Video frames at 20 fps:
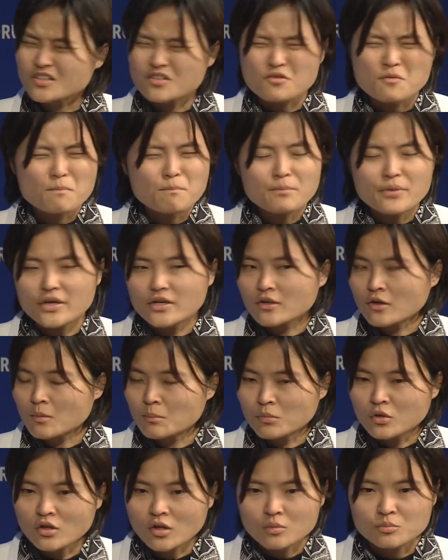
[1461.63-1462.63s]
They're a big
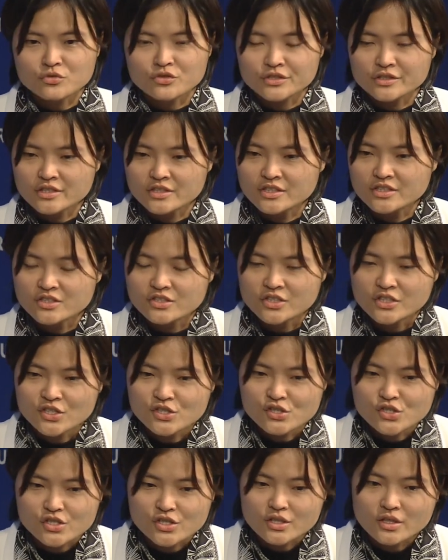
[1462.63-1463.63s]
conglomerate in
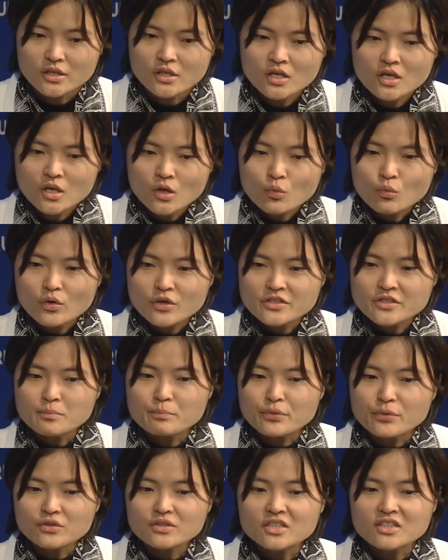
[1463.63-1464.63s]
Indonesia where they're
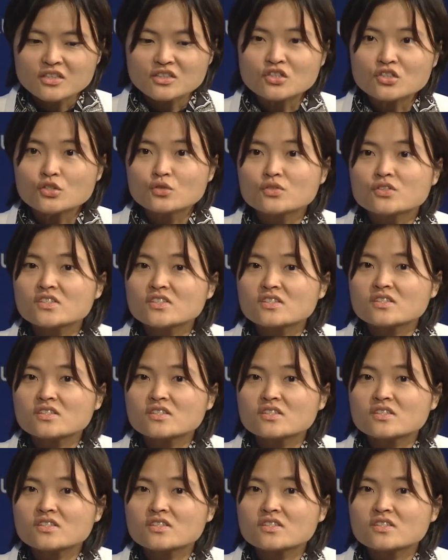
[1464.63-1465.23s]
building a new